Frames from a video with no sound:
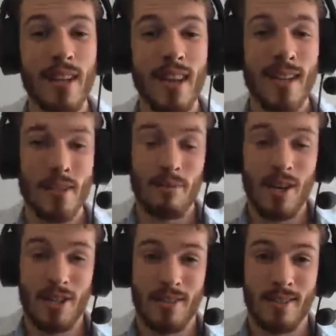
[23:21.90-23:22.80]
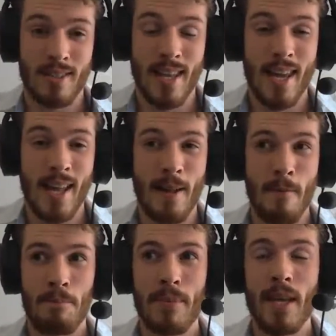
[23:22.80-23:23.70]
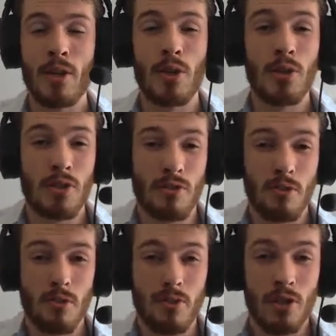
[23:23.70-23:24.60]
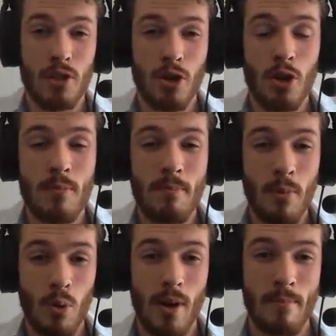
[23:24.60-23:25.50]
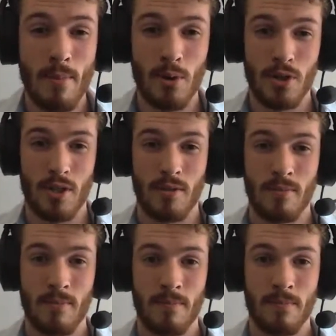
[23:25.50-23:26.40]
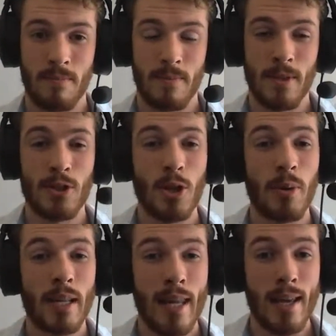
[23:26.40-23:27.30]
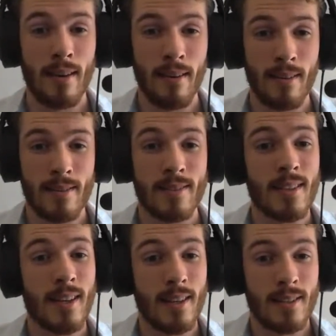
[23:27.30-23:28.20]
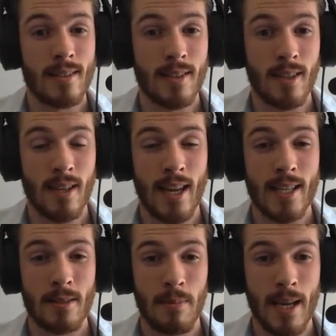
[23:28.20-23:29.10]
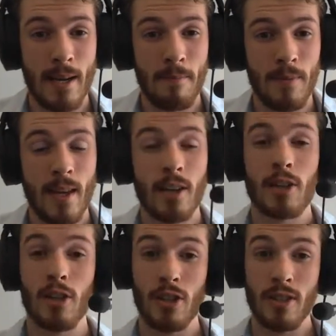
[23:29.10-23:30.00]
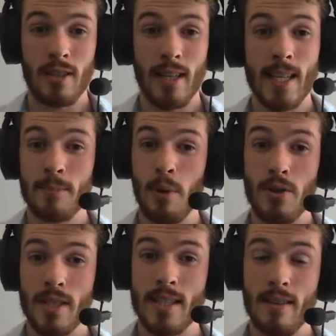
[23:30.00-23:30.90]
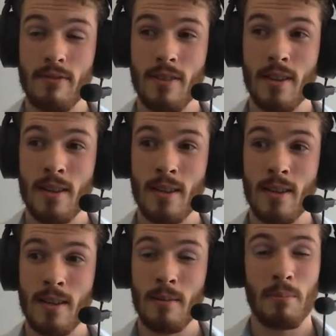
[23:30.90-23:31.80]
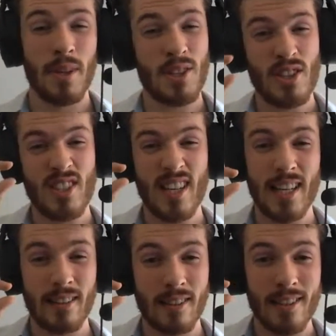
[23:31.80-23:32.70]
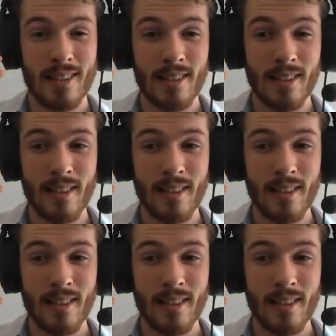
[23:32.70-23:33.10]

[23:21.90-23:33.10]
expressions. They're used to show more emotion. So again, to explain, good is positive, but it's just a little good.